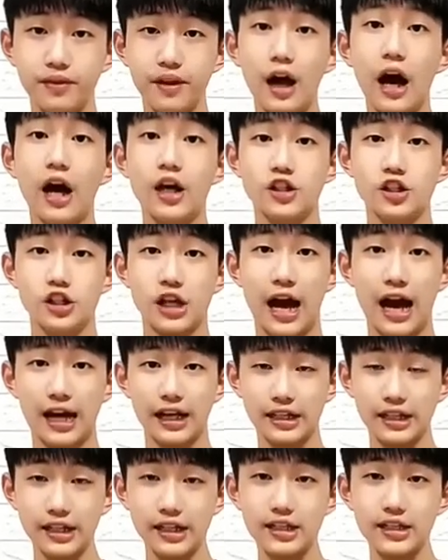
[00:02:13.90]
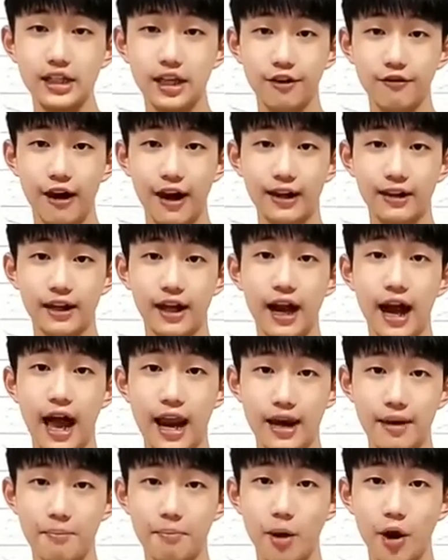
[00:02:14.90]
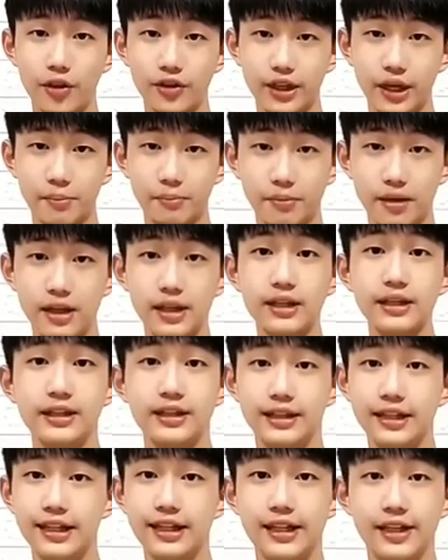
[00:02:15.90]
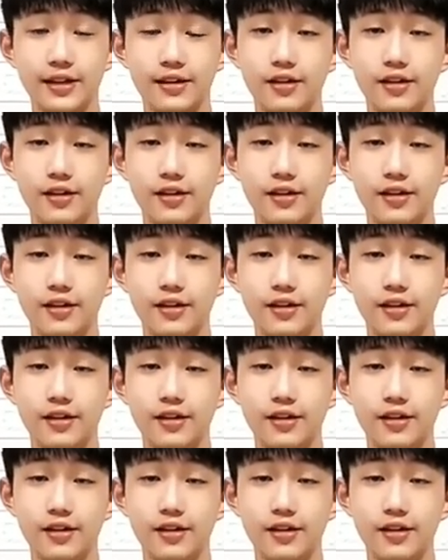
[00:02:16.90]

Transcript: a Chinese character at the bottom, Ti,